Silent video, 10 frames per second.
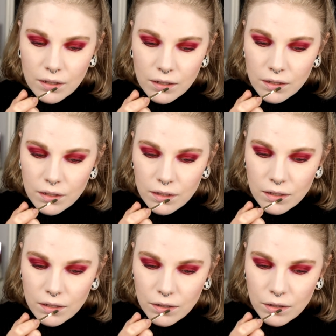
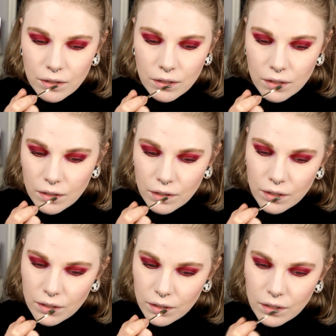
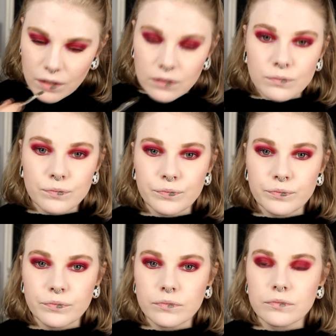
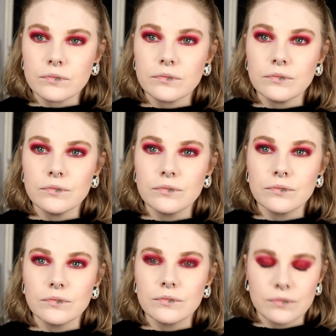
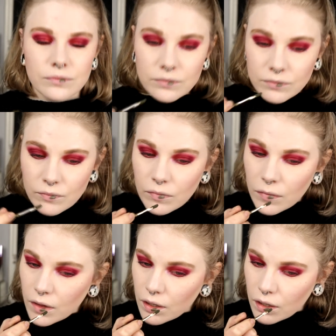
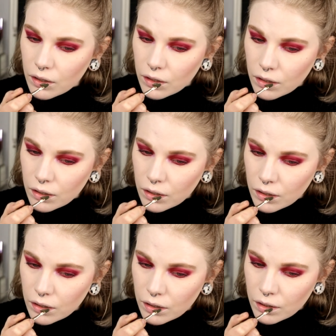
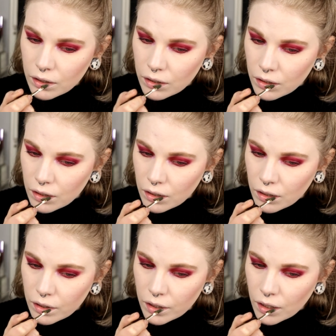
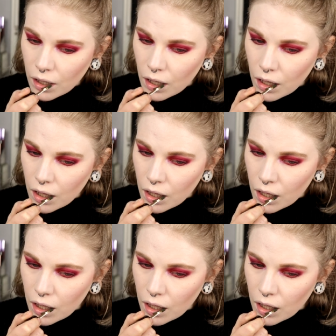Nothing is said.